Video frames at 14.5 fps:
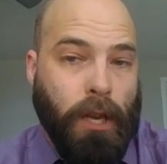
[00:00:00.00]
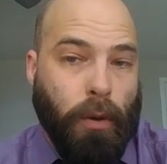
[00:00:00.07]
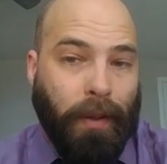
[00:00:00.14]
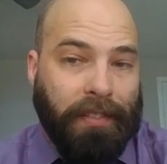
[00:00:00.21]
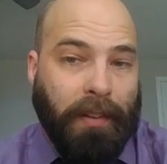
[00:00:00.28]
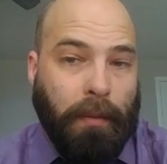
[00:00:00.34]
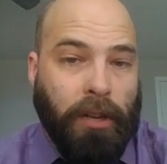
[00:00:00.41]

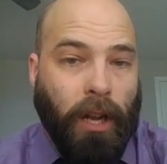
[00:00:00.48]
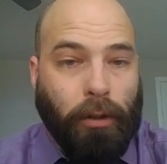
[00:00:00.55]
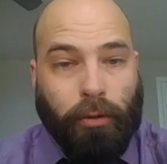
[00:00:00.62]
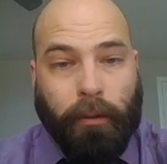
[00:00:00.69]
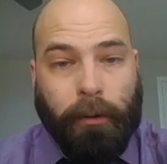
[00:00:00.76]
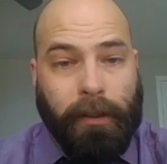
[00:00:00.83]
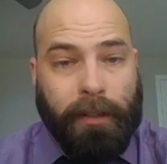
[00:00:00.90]
While some
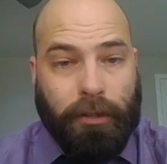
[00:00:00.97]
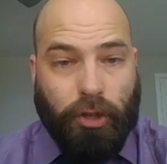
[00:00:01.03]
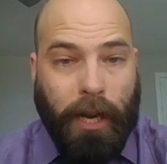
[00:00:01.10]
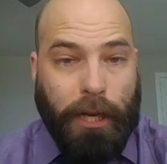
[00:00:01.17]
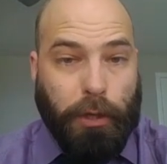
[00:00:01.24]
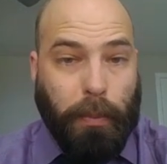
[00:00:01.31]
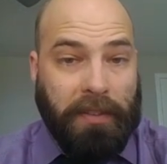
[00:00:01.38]
cultural
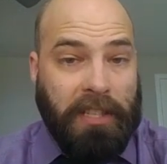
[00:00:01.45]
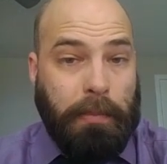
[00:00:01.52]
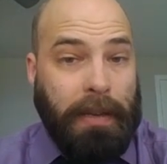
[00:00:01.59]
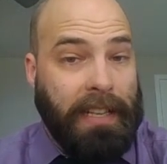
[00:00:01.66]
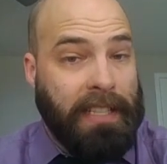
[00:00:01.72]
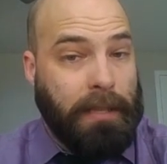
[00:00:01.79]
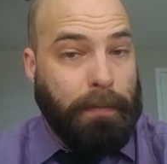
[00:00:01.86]
exchange was to
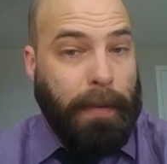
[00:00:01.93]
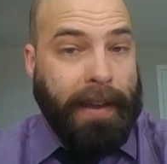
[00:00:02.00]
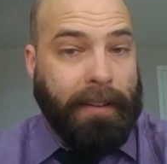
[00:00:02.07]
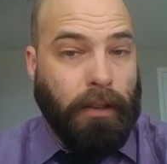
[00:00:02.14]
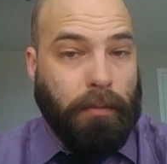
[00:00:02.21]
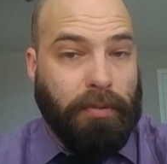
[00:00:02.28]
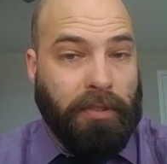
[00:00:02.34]
be
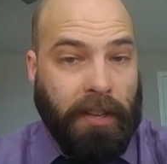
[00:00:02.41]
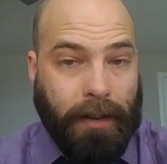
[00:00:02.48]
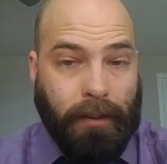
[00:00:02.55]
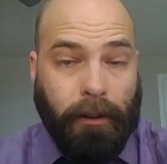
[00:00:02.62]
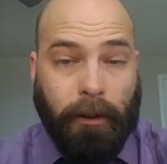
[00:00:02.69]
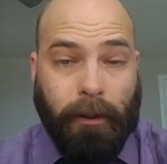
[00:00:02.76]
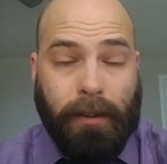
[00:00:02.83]
expected,
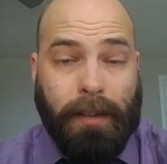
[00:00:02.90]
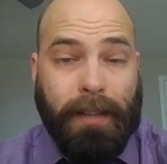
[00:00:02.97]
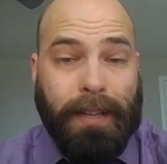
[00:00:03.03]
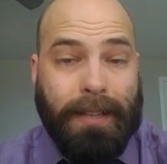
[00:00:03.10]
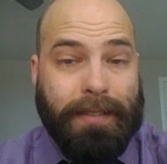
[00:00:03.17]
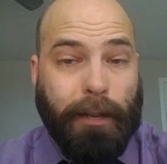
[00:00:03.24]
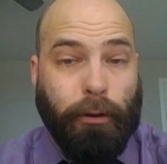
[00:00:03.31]
particularly
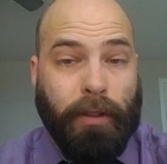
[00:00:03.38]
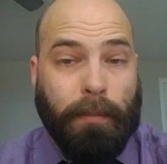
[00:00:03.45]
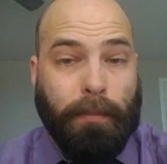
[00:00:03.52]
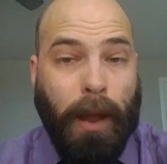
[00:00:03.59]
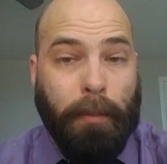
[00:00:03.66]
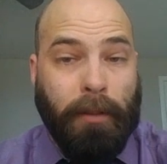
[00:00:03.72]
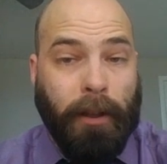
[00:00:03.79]
considering the
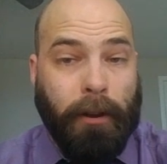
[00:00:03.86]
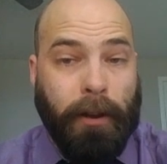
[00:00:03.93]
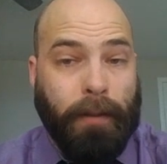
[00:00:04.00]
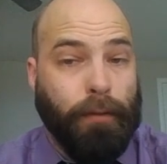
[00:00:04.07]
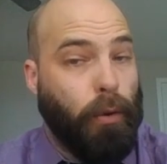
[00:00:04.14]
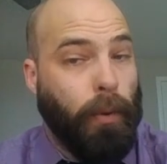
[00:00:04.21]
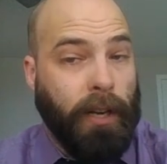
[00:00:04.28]

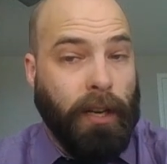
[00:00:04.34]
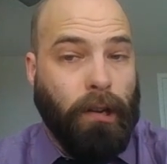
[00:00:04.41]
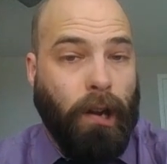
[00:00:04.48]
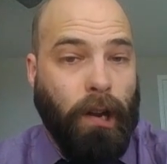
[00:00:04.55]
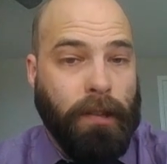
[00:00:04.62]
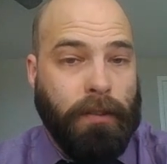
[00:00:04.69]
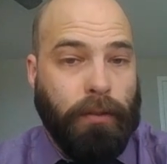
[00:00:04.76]
popularity of the Queen
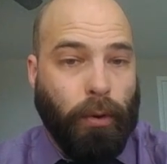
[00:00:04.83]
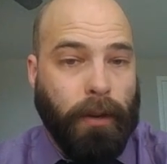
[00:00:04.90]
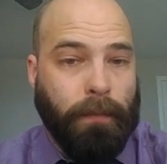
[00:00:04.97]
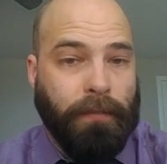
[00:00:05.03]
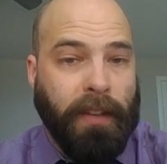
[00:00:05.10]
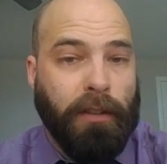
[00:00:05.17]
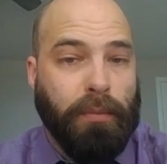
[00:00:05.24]

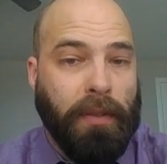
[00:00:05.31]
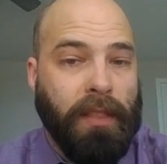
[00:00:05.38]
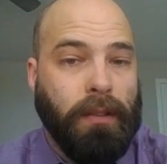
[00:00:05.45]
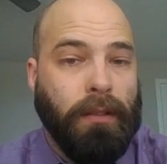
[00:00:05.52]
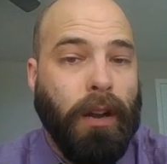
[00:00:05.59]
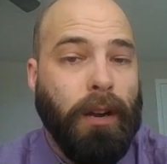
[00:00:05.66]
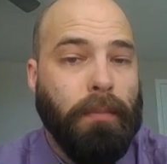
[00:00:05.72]
Consort, it is with
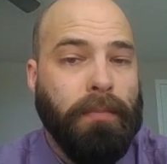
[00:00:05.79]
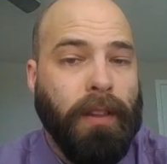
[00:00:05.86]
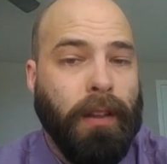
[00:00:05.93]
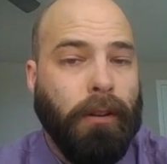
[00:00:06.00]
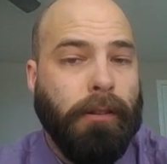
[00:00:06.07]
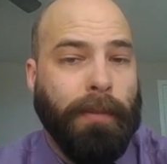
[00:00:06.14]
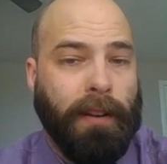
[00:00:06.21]
alarm
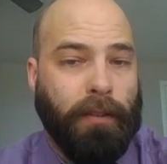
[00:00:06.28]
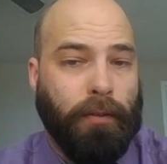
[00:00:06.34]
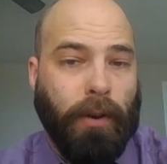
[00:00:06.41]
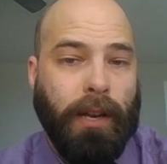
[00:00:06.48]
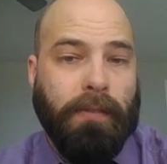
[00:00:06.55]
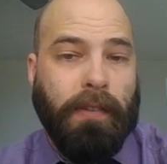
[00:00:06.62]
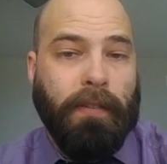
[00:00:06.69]
that our
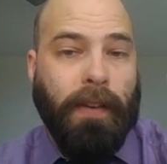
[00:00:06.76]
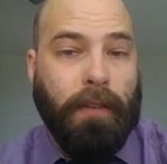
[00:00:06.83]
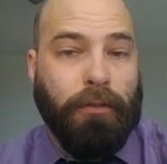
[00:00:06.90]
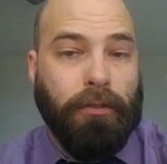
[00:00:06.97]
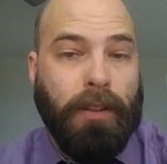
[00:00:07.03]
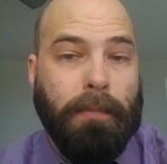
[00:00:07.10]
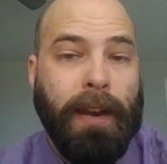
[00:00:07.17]
administrative
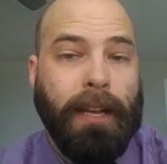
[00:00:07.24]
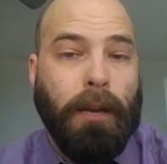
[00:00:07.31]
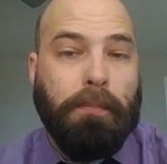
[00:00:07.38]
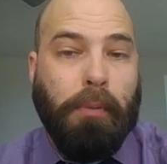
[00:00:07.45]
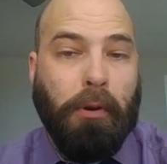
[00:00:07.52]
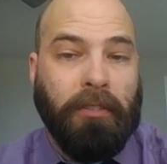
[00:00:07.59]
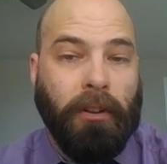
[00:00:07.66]
advisor
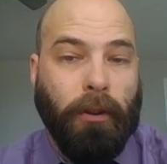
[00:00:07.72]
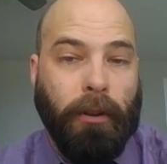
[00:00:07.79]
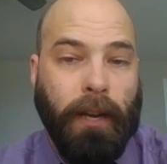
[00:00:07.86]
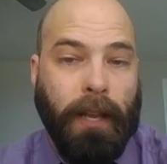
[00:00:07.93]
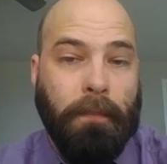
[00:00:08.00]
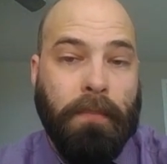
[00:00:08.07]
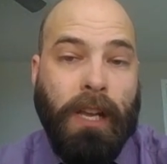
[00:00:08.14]
Domenica
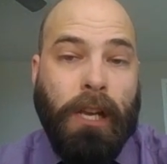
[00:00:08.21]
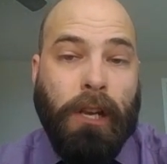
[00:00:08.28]
Podronone